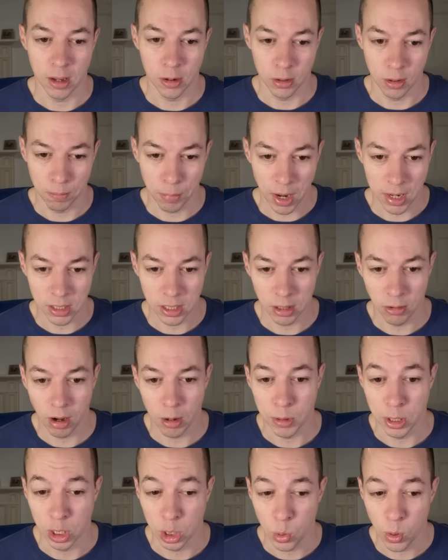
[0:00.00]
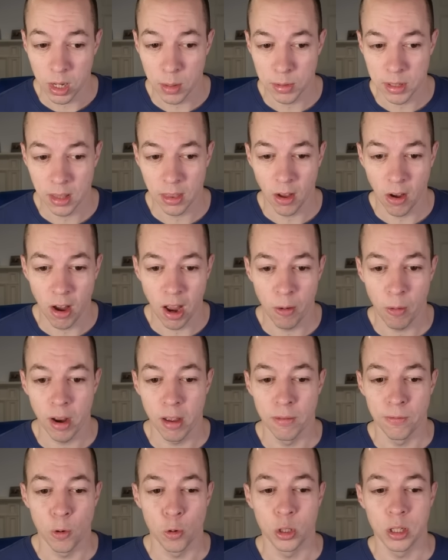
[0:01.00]
You've got the basic rate, which is 20%, the higher
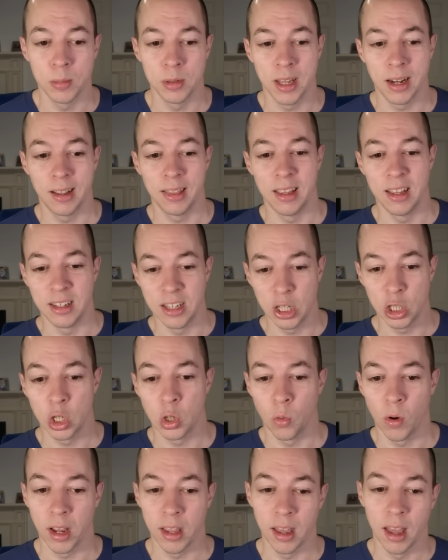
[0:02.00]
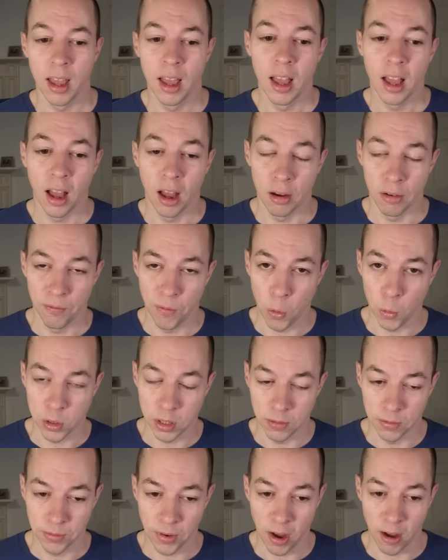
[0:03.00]
rate of 40%, and the additional rate at
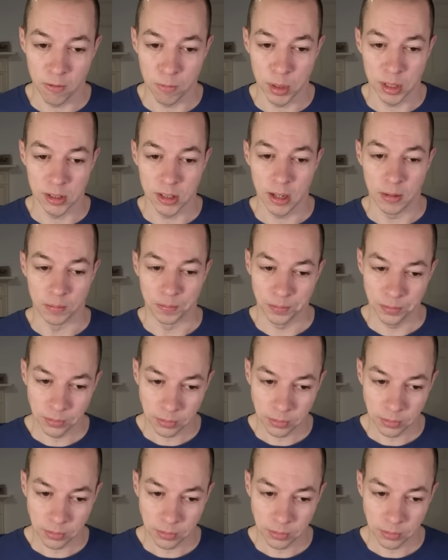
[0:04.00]
45%.